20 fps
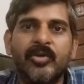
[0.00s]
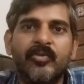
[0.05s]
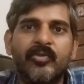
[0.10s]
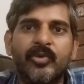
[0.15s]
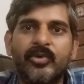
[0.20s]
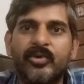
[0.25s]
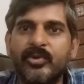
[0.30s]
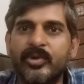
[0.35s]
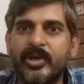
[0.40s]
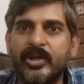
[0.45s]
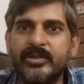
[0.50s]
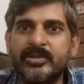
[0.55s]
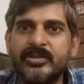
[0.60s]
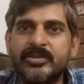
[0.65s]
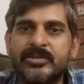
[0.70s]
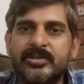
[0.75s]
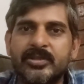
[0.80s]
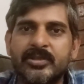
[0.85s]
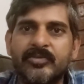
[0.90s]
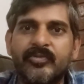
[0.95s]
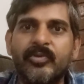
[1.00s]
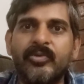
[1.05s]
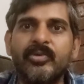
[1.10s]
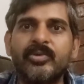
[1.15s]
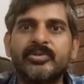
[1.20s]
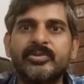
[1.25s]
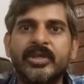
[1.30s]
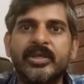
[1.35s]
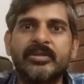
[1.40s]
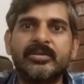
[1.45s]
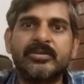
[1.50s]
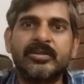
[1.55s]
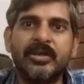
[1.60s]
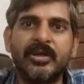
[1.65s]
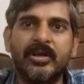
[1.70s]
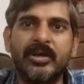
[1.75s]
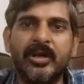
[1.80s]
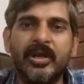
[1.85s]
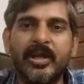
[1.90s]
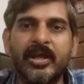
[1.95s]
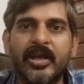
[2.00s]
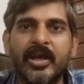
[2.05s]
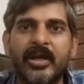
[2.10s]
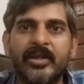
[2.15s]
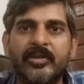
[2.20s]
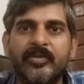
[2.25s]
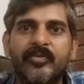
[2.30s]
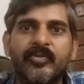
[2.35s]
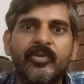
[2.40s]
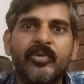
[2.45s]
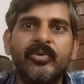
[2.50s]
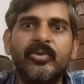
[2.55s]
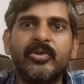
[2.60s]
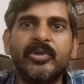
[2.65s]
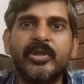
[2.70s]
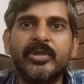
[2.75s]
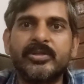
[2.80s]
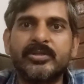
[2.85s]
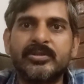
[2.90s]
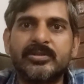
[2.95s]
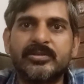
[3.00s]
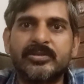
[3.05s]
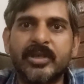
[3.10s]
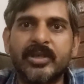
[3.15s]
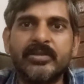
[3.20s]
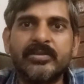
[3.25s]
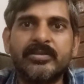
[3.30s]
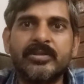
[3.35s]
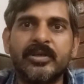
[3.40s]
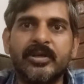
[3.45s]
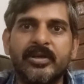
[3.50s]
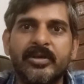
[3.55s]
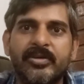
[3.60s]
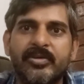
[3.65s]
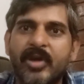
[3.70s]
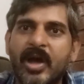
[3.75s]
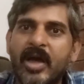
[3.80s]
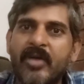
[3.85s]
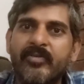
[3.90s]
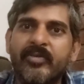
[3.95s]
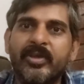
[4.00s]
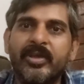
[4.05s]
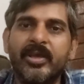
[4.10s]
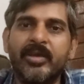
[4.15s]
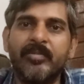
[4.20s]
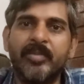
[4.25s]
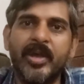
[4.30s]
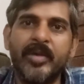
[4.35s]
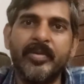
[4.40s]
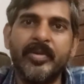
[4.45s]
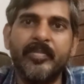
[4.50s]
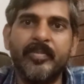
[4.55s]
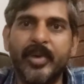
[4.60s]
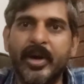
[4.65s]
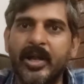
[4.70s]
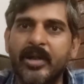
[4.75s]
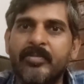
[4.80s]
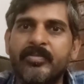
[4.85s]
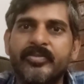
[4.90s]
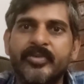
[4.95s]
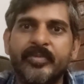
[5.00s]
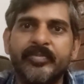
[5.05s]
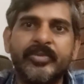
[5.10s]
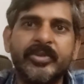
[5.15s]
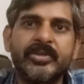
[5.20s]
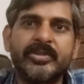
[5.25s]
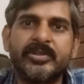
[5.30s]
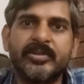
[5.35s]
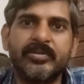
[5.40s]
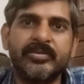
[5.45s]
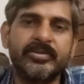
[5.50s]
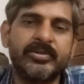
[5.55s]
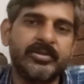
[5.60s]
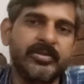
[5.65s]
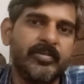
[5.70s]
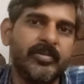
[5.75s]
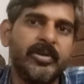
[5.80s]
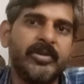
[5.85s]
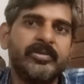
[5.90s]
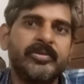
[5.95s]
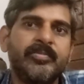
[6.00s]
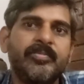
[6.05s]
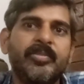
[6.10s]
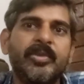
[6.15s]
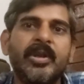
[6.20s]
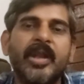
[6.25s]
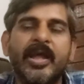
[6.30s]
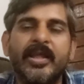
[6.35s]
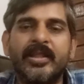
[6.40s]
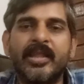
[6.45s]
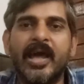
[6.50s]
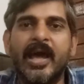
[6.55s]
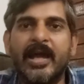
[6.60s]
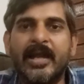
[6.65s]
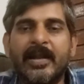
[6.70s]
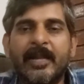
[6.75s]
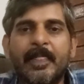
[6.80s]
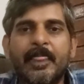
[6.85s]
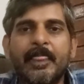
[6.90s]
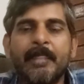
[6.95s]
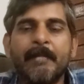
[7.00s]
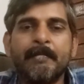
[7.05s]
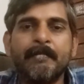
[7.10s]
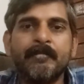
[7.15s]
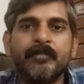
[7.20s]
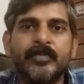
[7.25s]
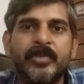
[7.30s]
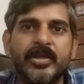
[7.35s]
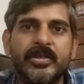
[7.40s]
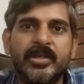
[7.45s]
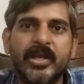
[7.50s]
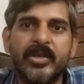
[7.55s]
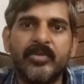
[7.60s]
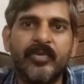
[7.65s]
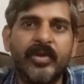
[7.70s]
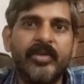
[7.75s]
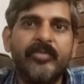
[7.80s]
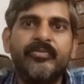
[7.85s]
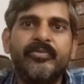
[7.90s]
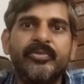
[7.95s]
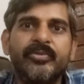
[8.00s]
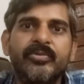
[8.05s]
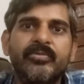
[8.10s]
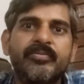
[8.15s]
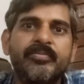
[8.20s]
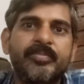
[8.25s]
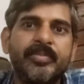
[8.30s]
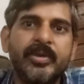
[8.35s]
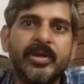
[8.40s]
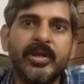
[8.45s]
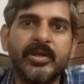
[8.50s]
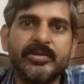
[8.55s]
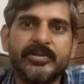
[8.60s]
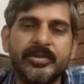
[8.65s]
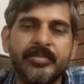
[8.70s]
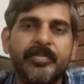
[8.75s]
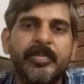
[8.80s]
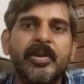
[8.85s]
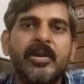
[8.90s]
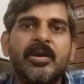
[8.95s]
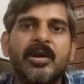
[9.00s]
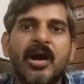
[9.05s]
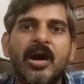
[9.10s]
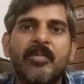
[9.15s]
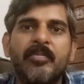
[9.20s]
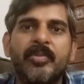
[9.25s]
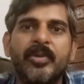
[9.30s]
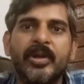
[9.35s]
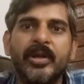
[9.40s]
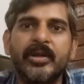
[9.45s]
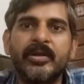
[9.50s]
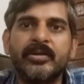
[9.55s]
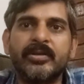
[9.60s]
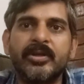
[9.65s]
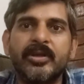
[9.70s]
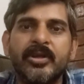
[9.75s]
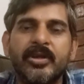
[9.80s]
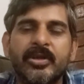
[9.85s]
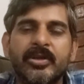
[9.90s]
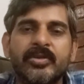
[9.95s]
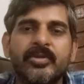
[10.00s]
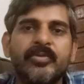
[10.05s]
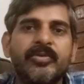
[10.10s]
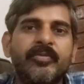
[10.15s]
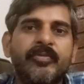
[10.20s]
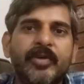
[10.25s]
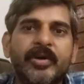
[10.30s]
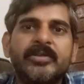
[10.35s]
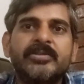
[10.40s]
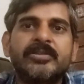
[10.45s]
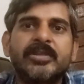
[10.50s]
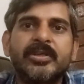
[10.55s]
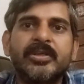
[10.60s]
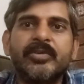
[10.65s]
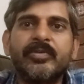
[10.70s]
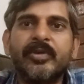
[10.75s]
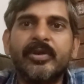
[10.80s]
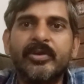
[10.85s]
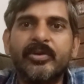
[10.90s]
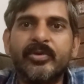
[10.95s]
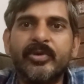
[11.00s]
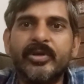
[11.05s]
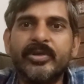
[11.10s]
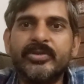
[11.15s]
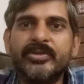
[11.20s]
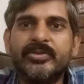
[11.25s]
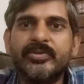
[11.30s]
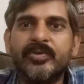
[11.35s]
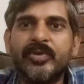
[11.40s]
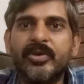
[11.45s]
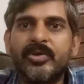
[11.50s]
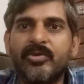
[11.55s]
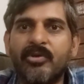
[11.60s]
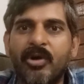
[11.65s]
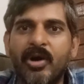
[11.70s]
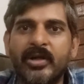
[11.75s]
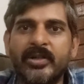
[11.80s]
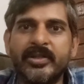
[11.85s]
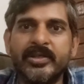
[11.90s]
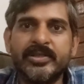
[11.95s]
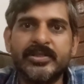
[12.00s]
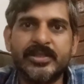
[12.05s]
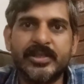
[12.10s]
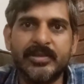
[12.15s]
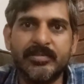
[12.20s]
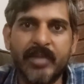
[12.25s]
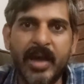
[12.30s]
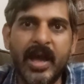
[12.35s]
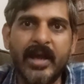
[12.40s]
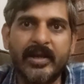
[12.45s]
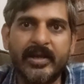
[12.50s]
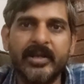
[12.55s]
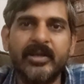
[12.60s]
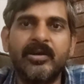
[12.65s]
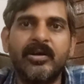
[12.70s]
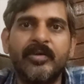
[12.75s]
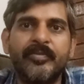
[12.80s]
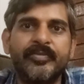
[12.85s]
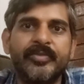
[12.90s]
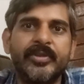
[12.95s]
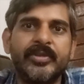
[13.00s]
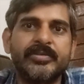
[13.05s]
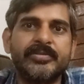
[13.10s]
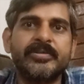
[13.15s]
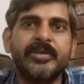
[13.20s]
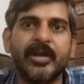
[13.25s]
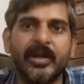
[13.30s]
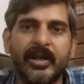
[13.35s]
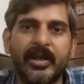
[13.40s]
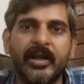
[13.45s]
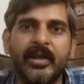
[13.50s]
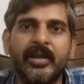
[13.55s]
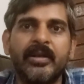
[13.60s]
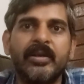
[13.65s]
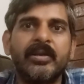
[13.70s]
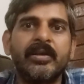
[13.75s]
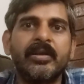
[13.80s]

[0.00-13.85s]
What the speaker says: photoresistor, photosensor, and the photosensor driving a maybe bulb, something similar, simple like that. It has very few simple components. So the first thing you will do is you will draw the schematic of this circuit,